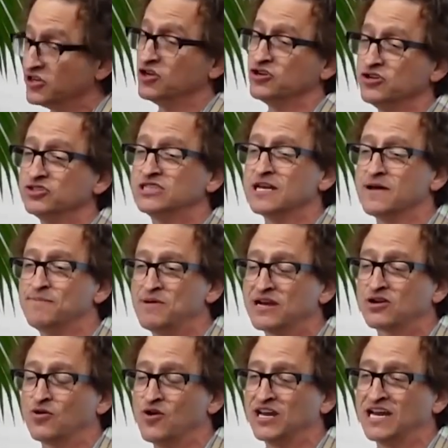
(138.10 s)
you're using a
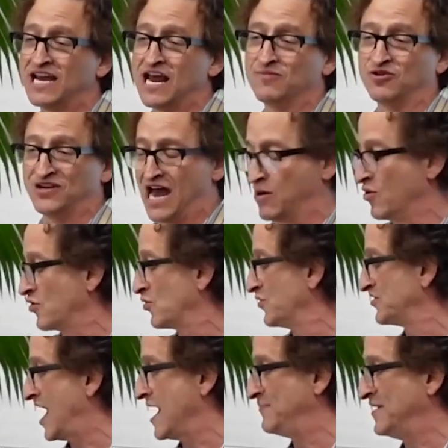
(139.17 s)
Bitcoin-enabled network
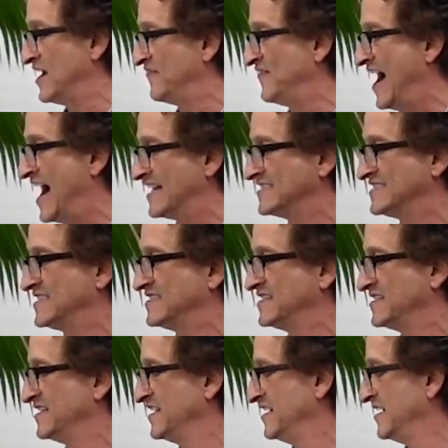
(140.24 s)
with IPFS.
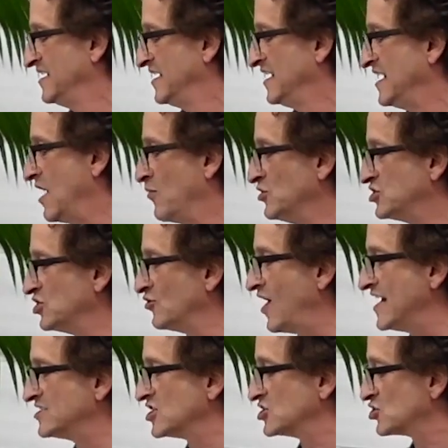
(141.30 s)
Now, would you
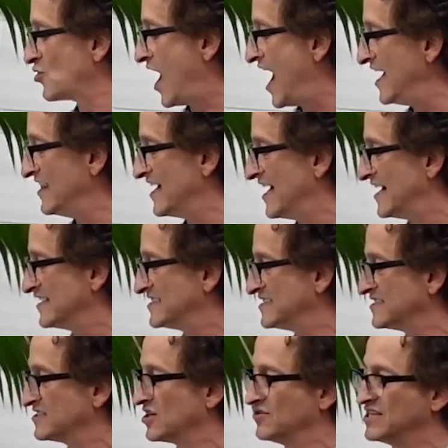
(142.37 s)
like to try
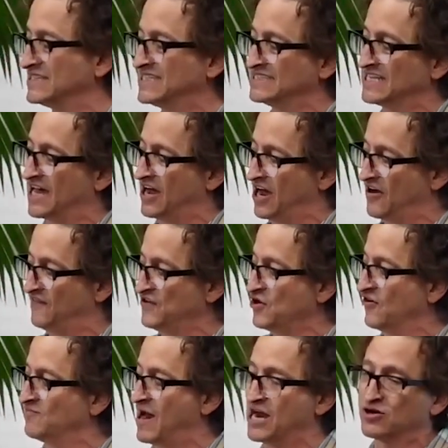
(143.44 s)
this? So this is a
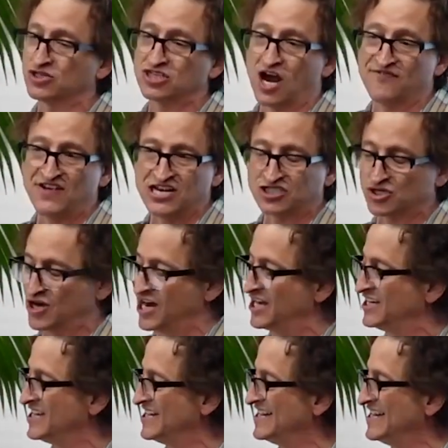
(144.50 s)
view of Microsoft
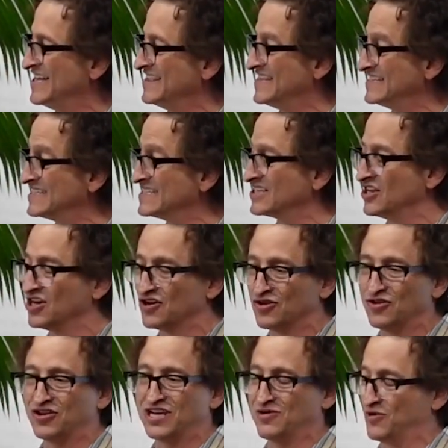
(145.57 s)
Entra. This is
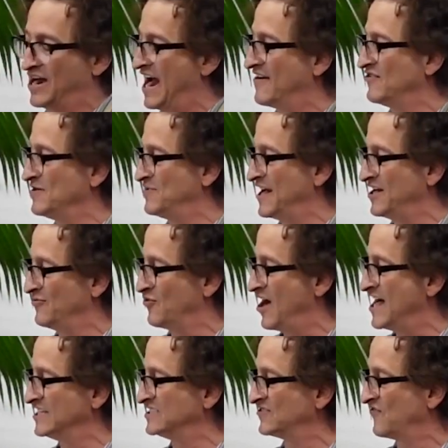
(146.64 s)
literally what everybody
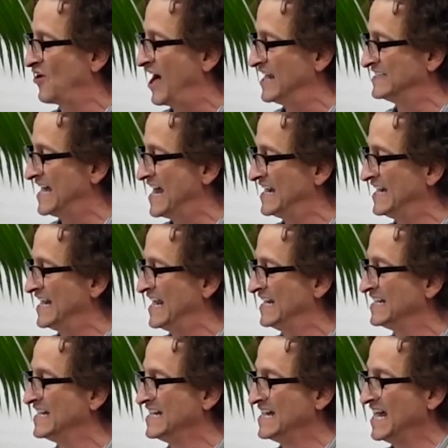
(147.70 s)
runs for
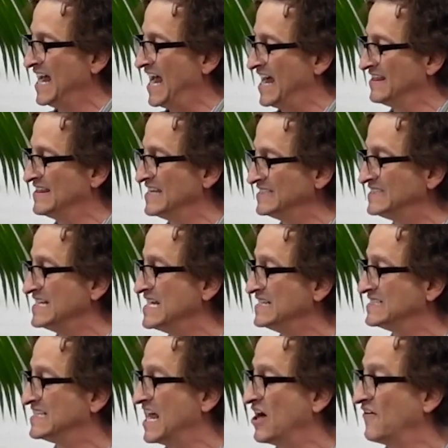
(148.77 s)
identity. And this
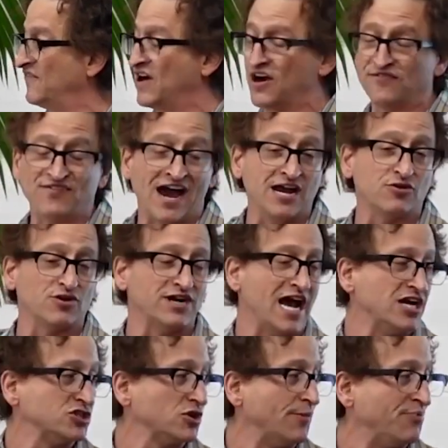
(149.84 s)
is their verified
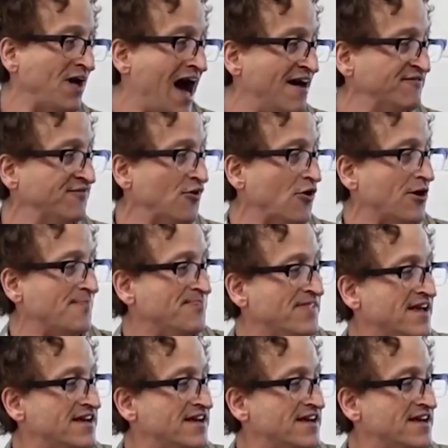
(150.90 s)
credential platform.